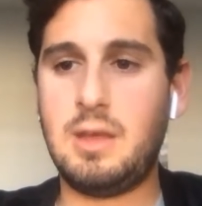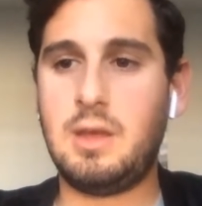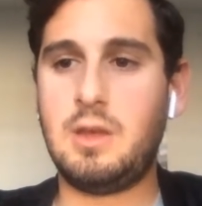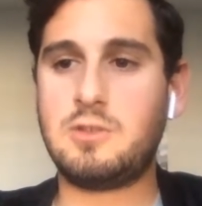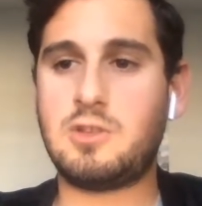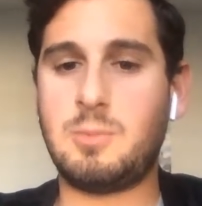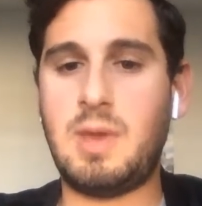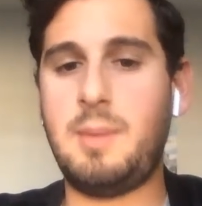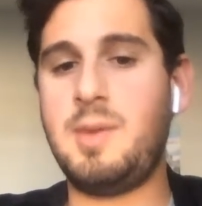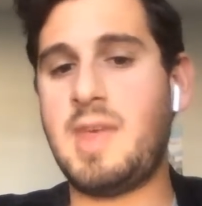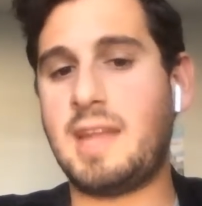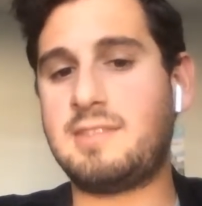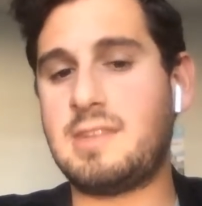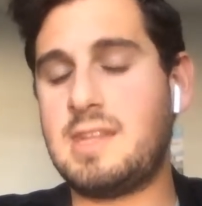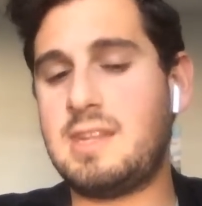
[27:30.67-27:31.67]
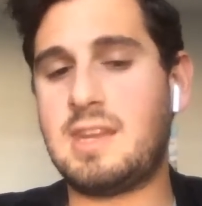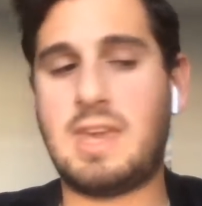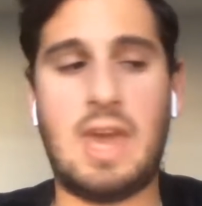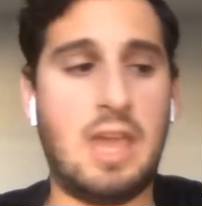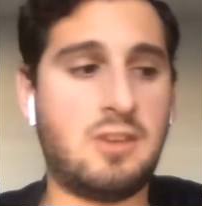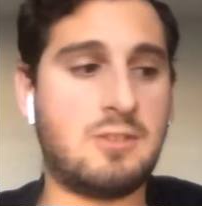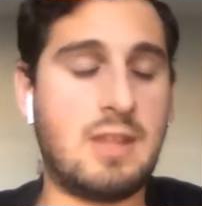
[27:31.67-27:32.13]
So maybe that's an
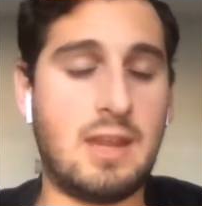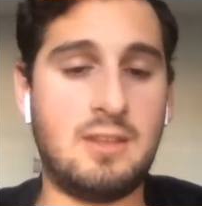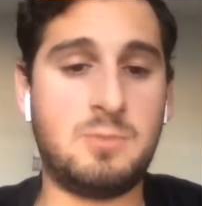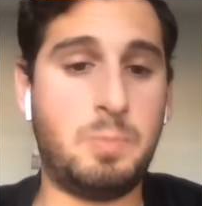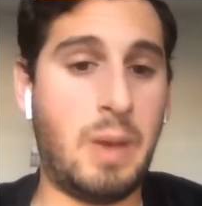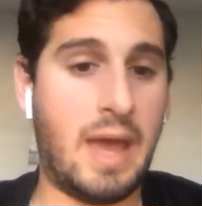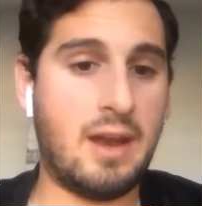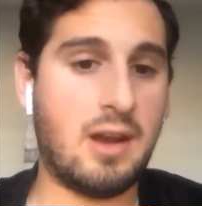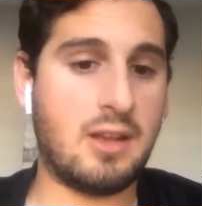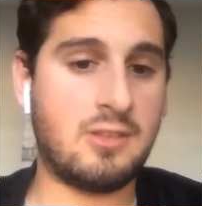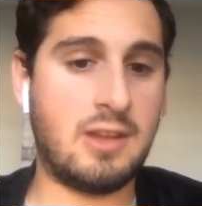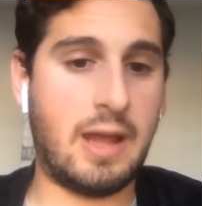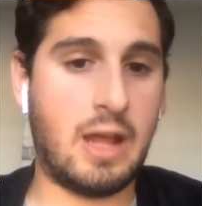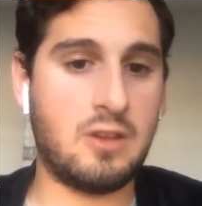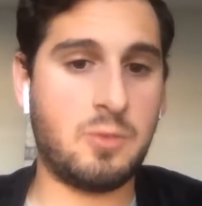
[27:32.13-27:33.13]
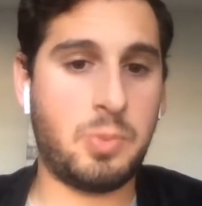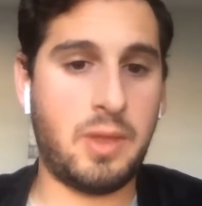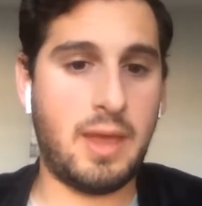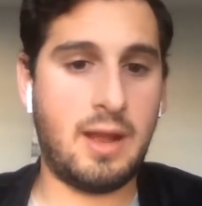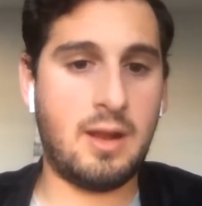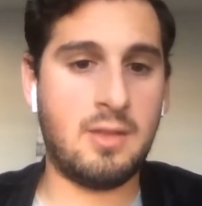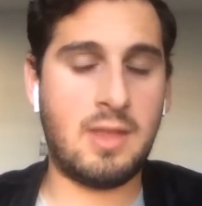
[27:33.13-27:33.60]
indication that he's better as an edge
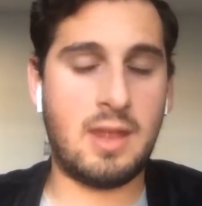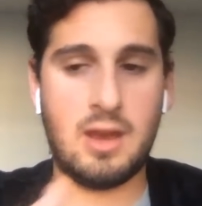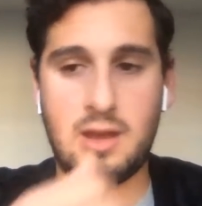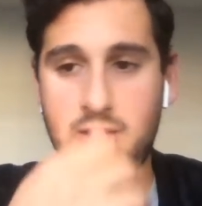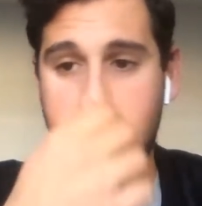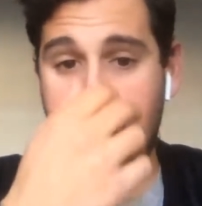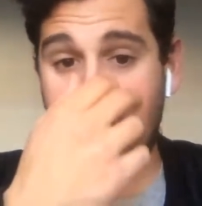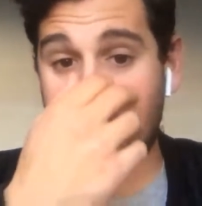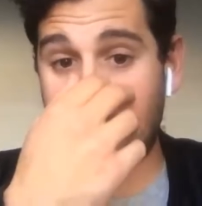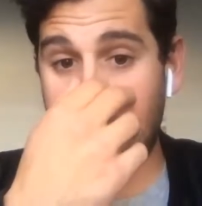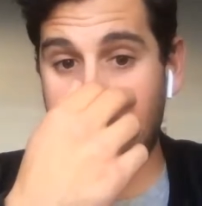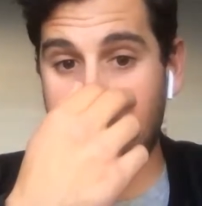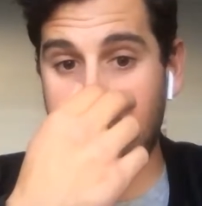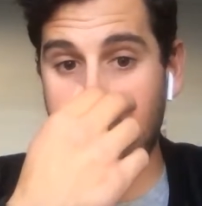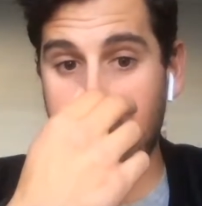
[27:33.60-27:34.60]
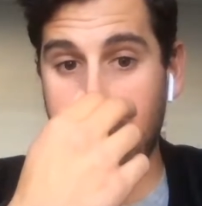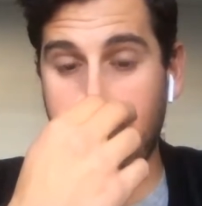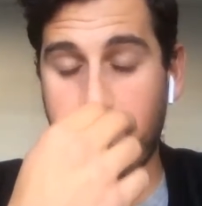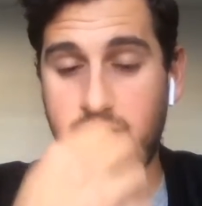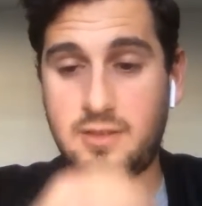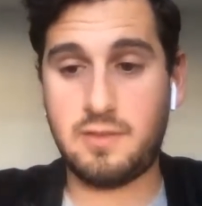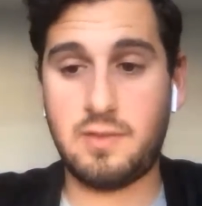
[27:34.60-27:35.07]
player than an interior
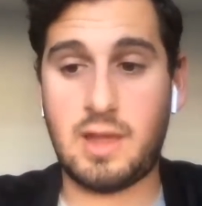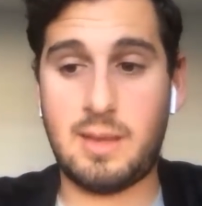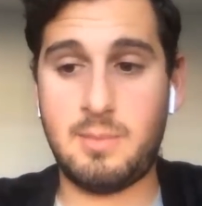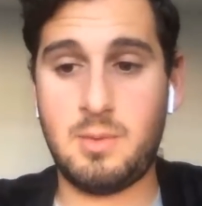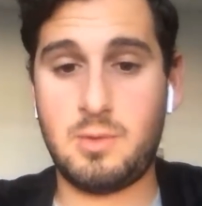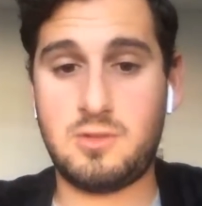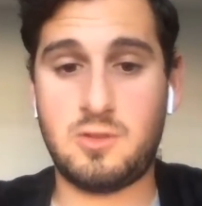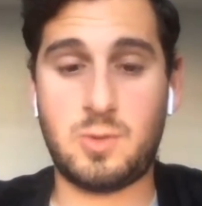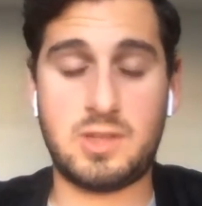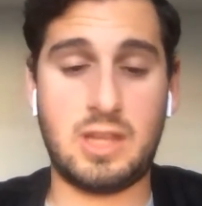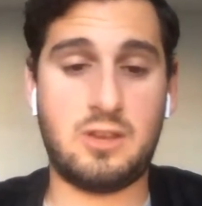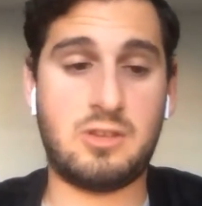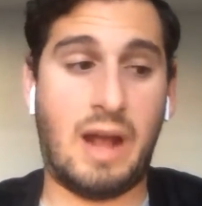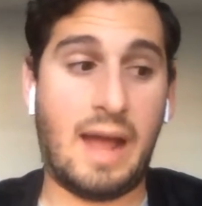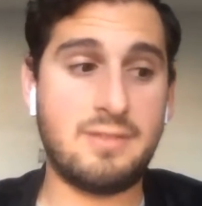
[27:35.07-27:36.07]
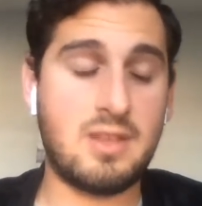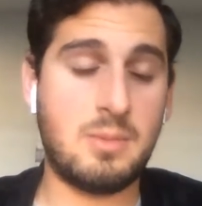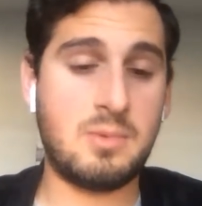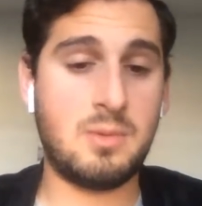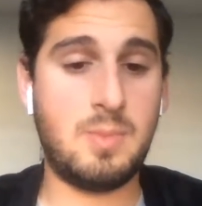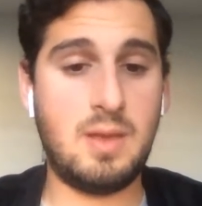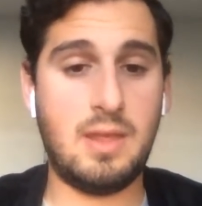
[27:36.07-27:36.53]
defensive lineman, which is what they drafted him
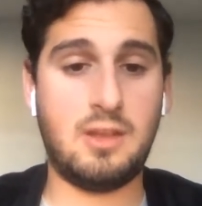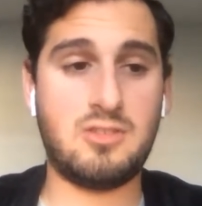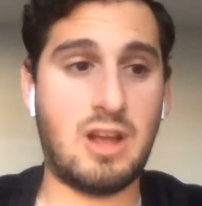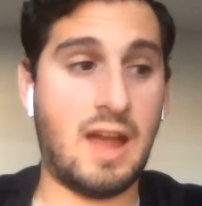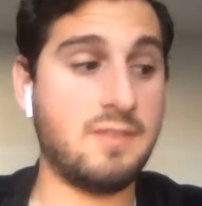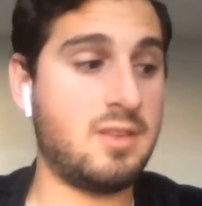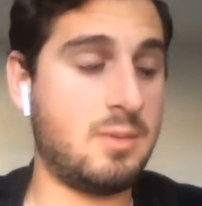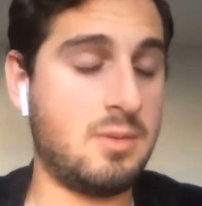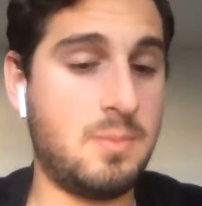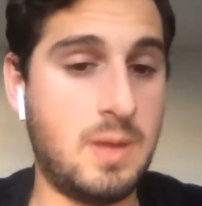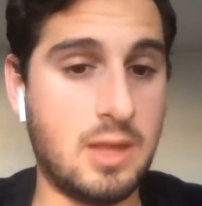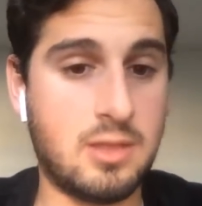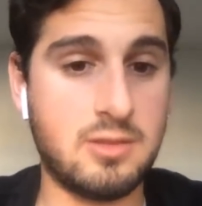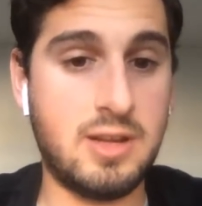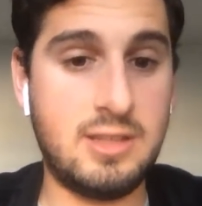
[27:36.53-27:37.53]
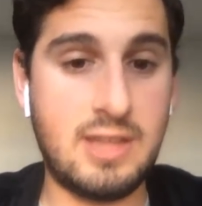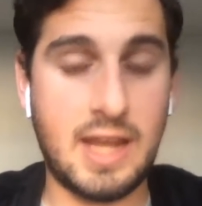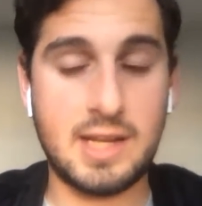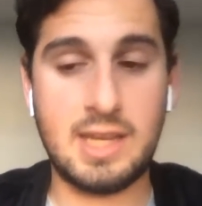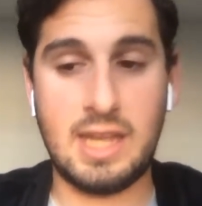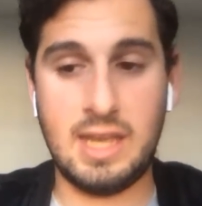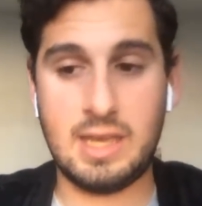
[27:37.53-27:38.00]
to be. They drafted him to be a 3
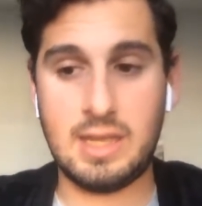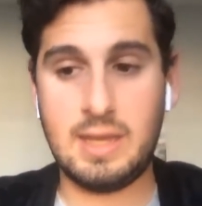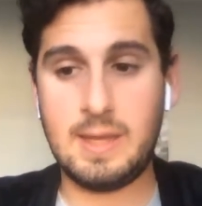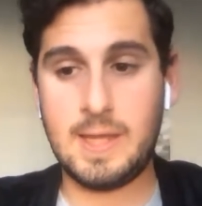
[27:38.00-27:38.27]
technique